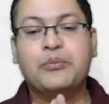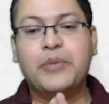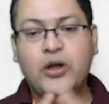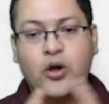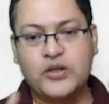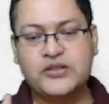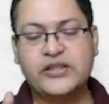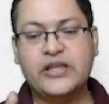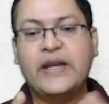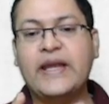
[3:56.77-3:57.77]
Because
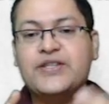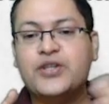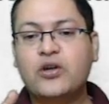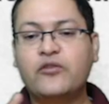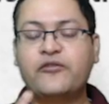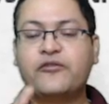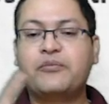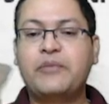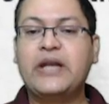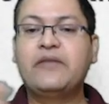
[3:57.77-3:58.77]
the nature of
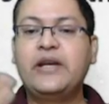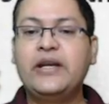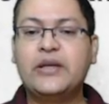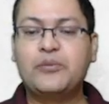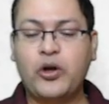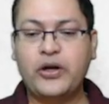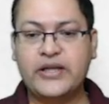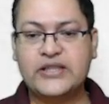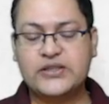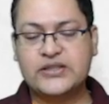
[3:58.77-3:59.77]
medieval Indian
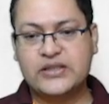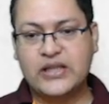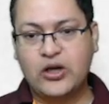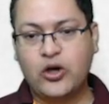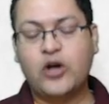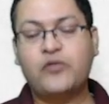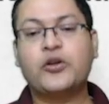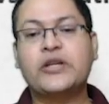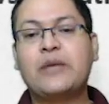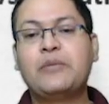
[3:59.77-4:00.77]
politics, or
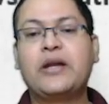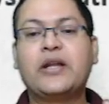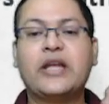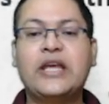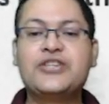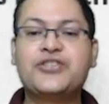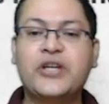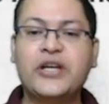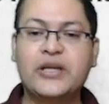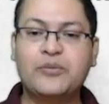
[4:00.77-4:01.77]
for that matter,
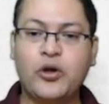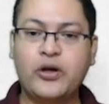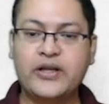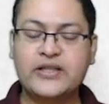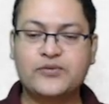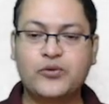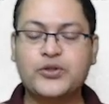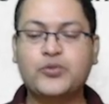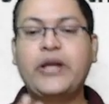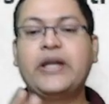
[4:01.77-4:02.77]
ancient Indian politics, was
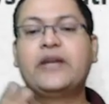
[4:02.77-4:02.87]
quite